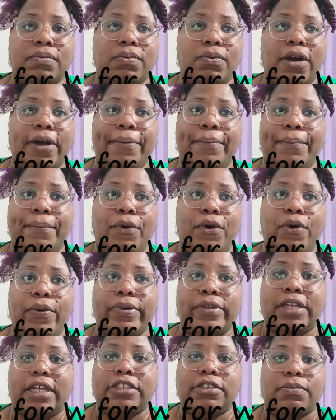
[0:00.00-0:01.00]
what more
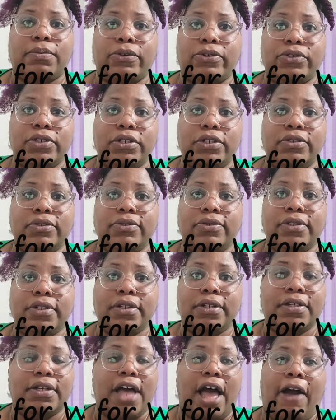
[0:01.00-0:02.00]
was I supposed to do?
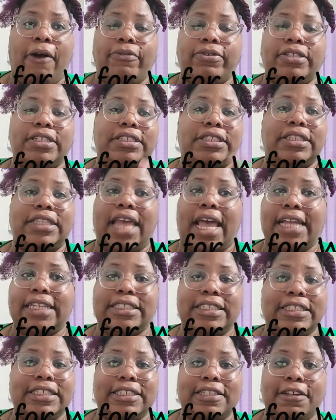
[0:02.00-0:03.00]
I was as
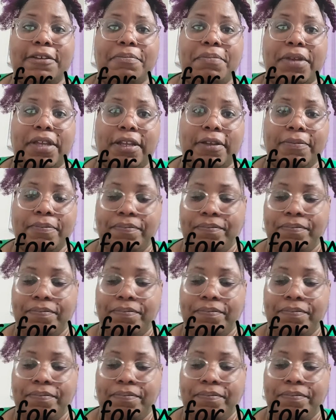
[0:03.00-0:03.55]
nice as could be.